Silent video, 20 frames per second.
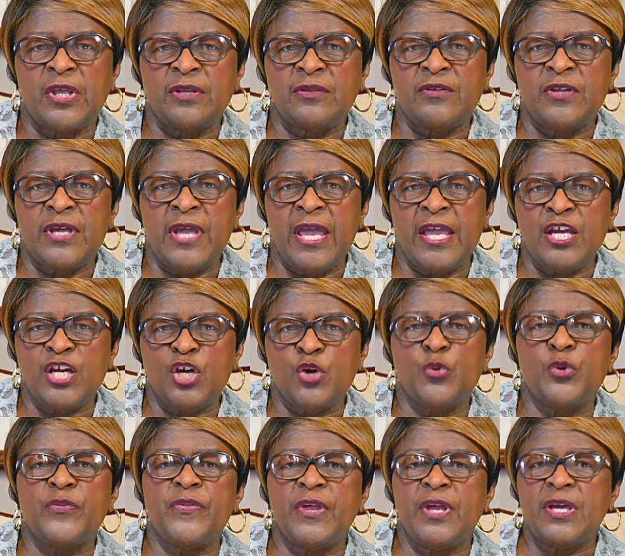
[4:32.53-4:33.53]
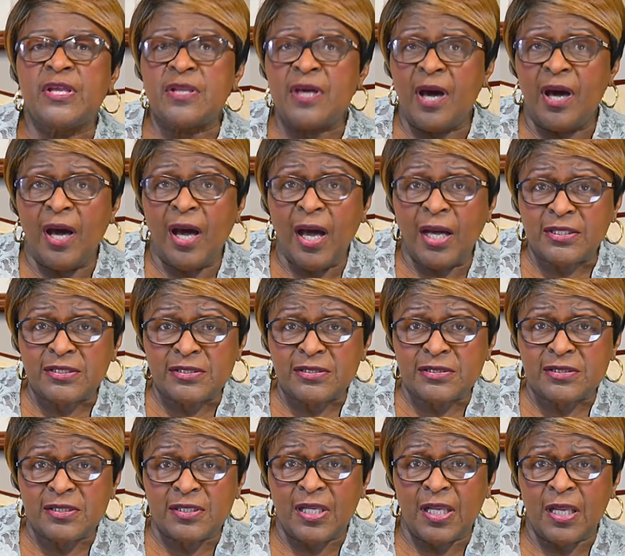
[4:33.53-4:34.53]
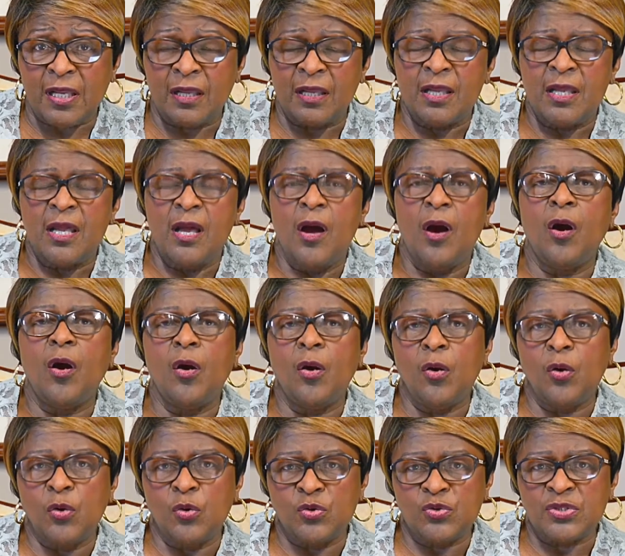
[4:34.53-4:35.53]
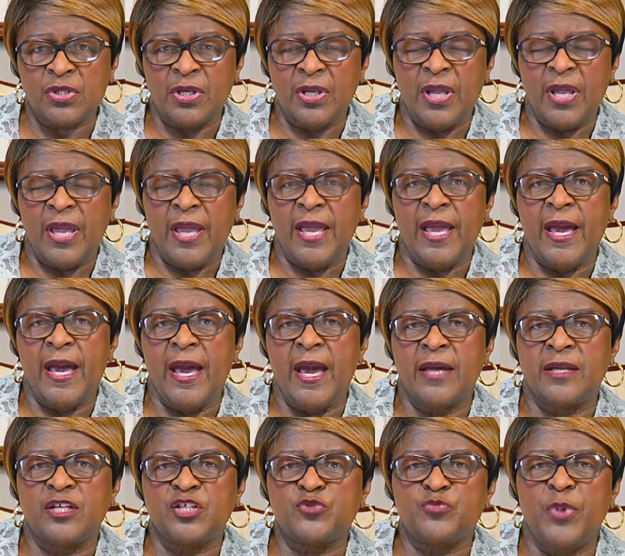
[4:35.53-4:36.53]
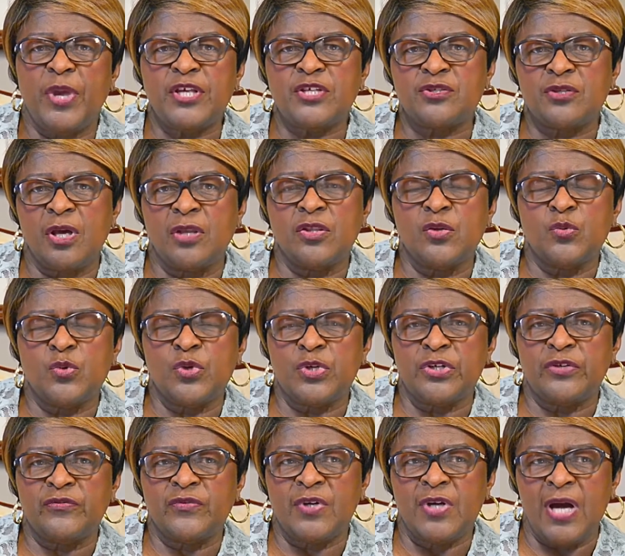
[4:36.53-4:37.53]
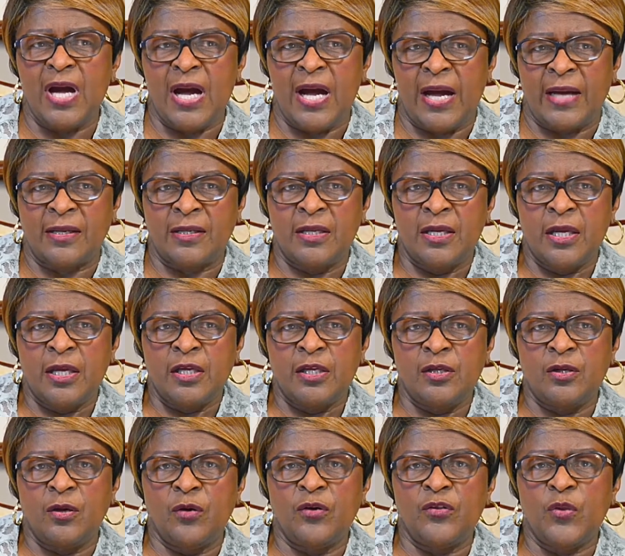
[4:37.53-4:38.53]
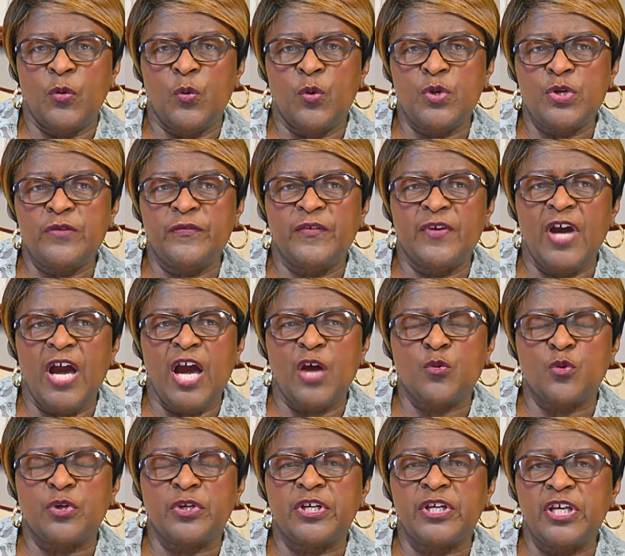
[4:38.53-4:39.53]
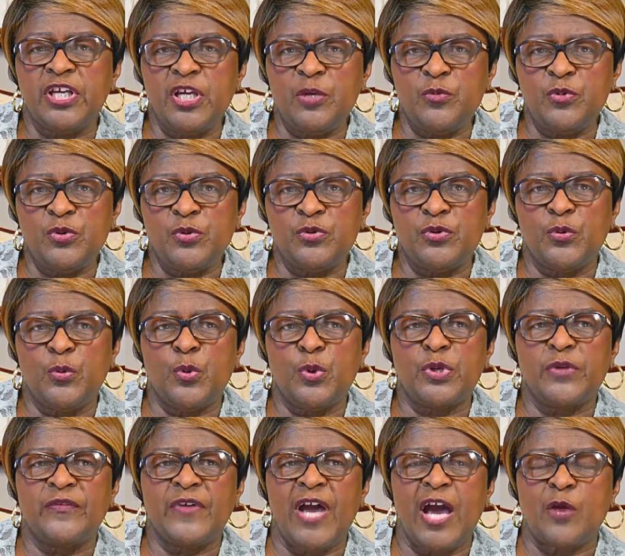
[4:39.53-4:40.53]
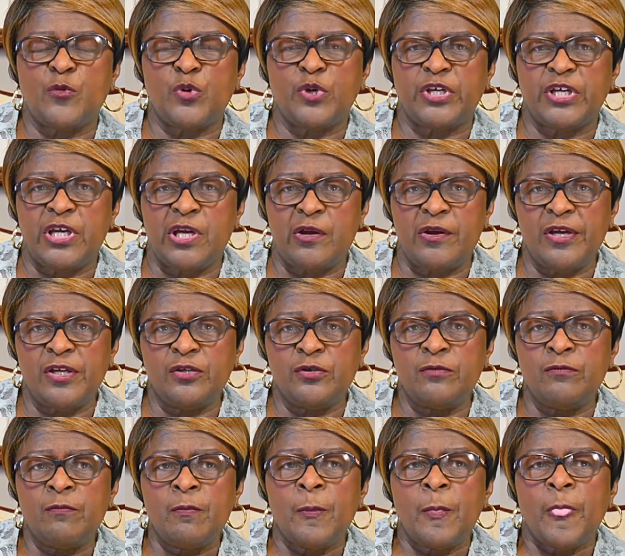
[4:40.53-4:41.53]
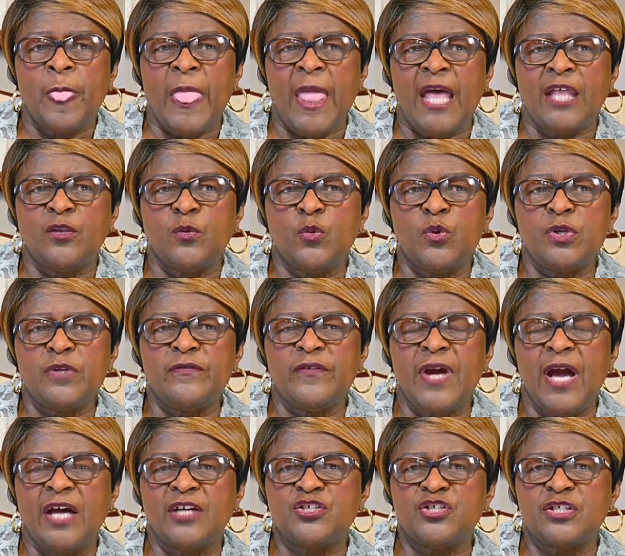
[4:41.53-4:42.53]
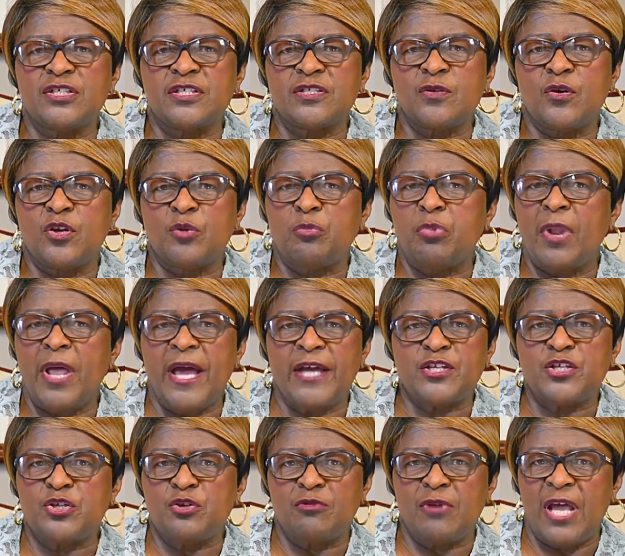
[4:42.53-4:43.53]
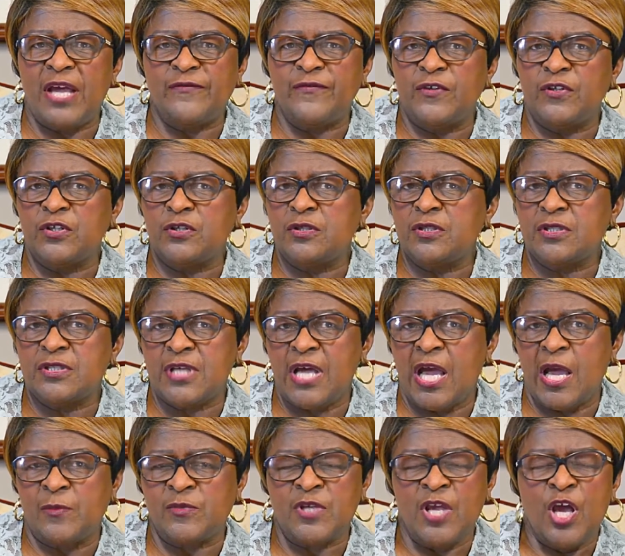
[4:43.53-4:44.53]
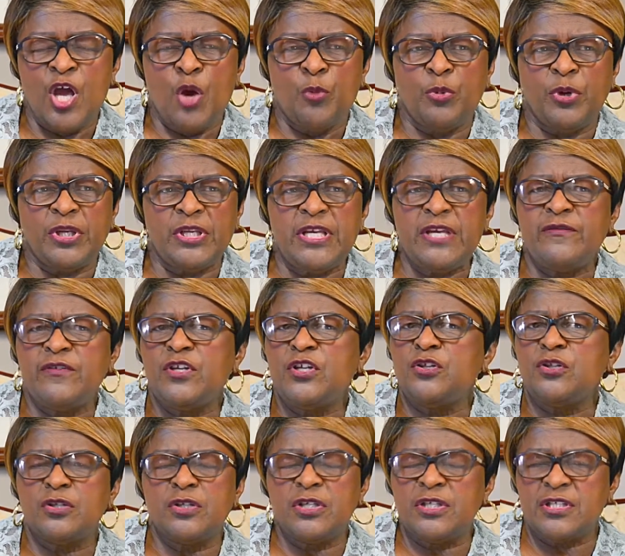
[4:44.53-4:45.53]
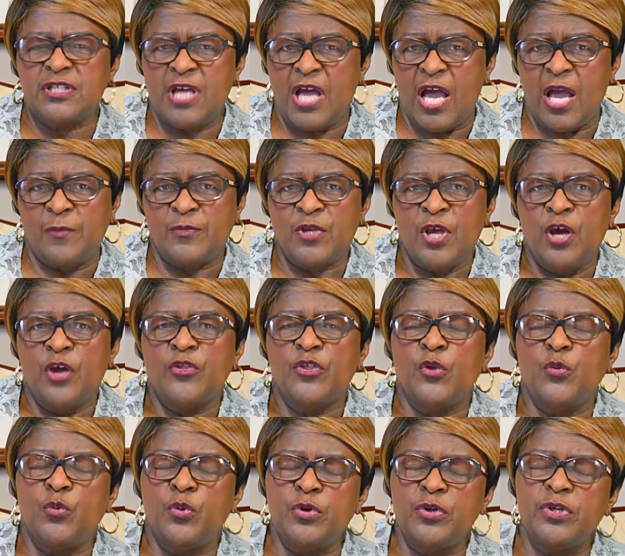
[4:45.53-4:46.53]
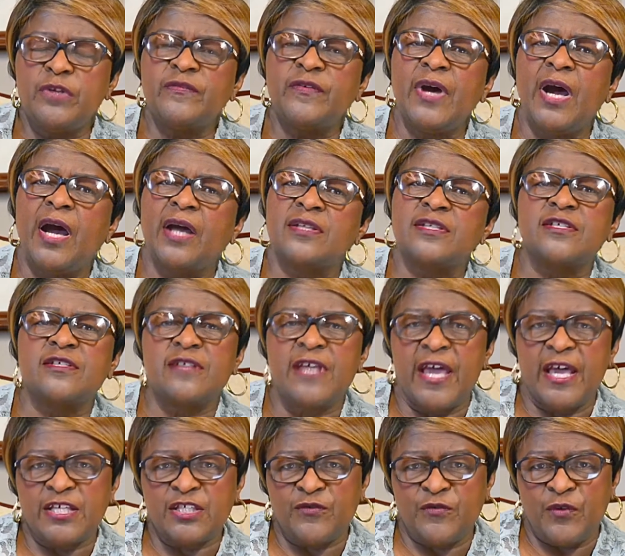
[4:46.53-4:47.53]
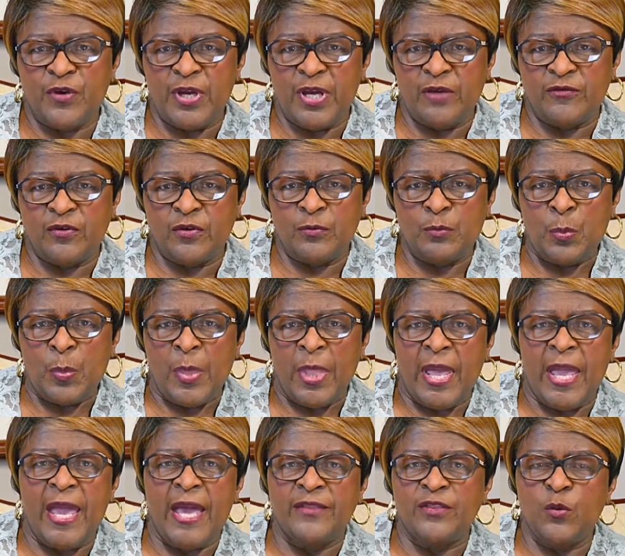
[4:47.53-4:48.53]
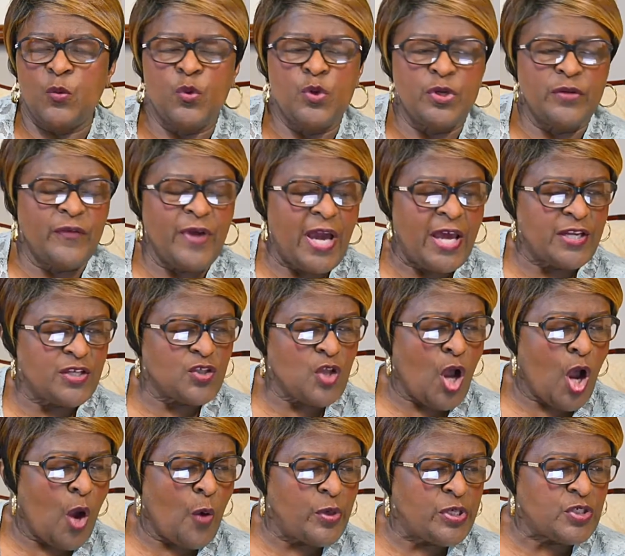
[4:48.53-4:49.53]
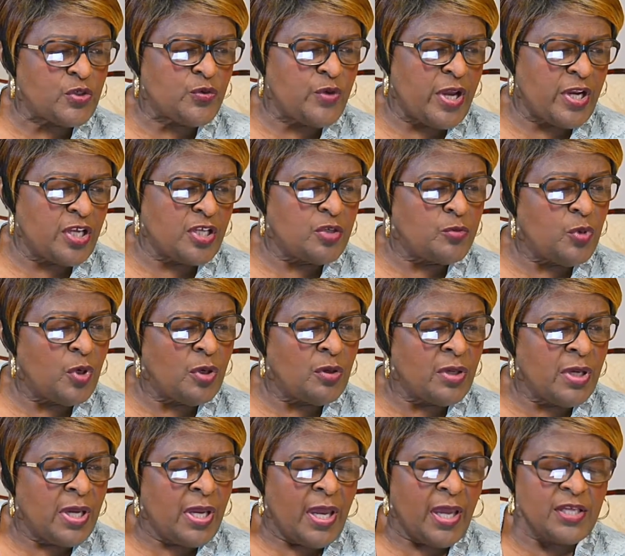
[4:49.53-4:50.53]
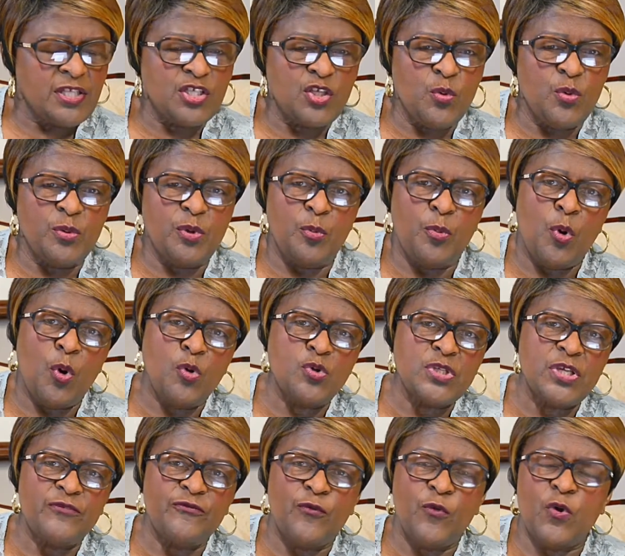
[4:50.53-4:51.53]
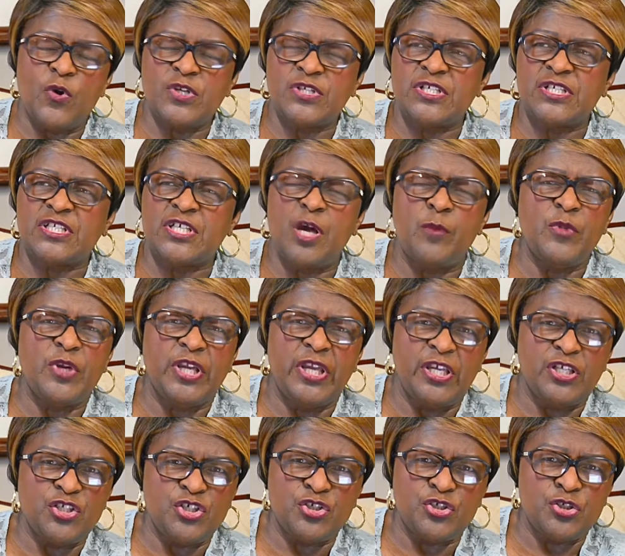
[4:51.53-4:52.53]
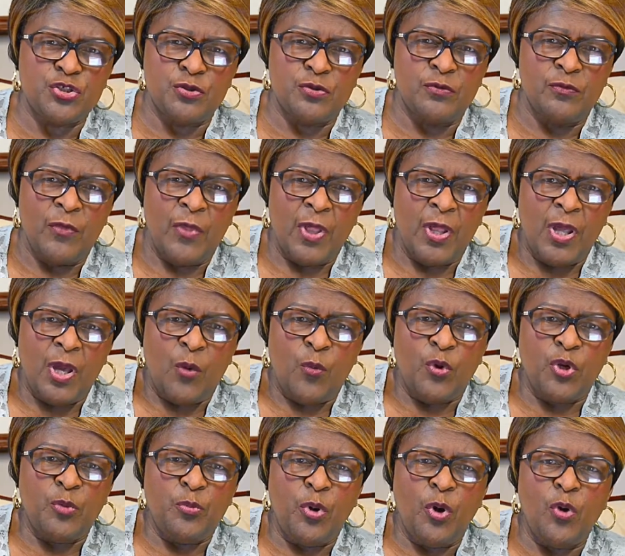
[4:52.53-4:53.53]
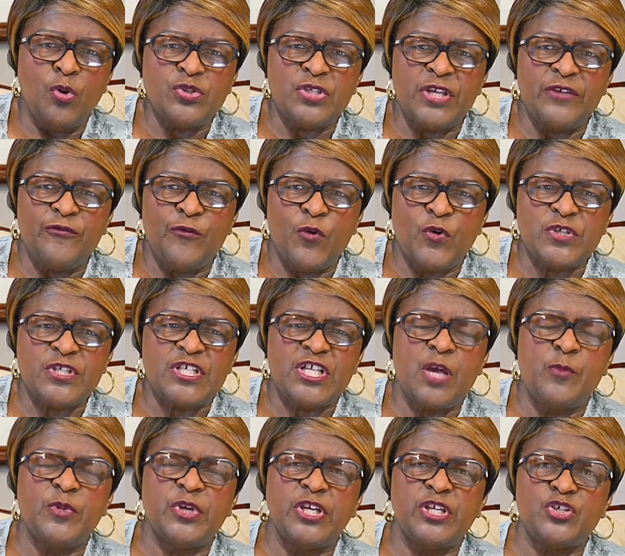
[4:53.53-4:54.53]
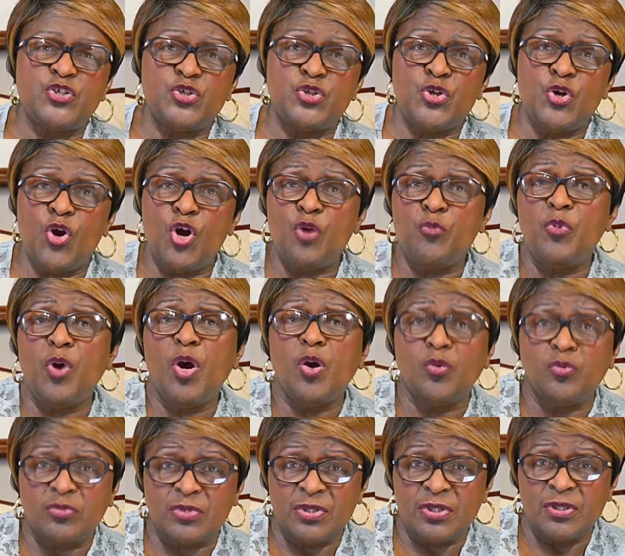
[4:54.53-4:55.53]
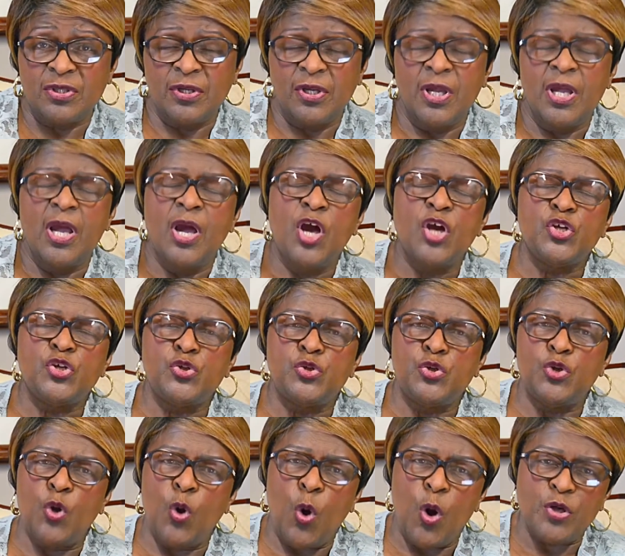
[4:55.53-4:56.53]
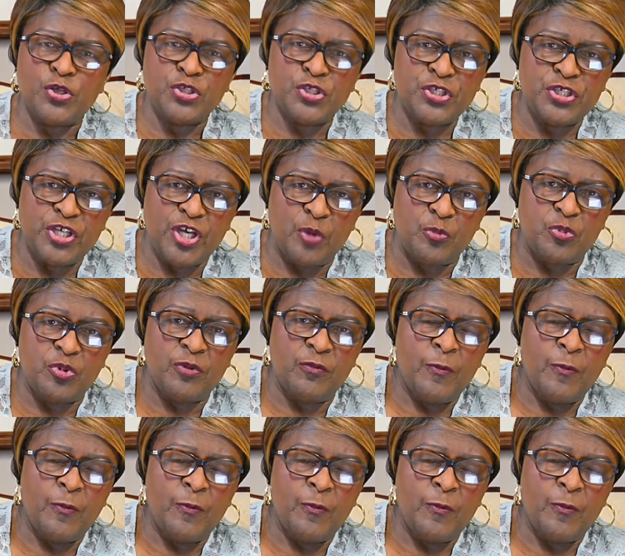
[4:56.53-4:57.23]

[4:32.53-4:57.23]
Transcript: the anchor within us holds, and it's based on the Word of God. You know, the Word of God will keep you, the Word of God will carry you, and the Word of God just don't apply to your life in the good times, but even in the good times, the Word of God stands forever, and the Word of God is always creditable. And so when opposing forces come against you, when opposing forces come against your boat, your ship,